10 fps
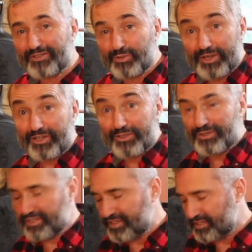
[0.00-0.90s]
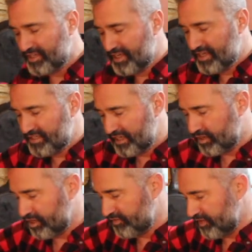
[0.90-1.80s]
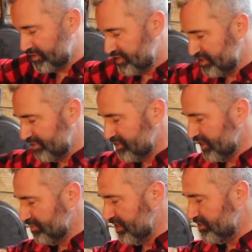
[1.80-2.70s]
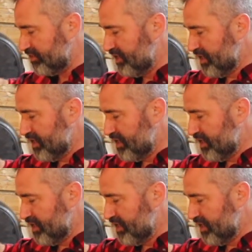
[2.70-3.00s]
So what I'm going to do is I'm going to take all of it out at the same time now,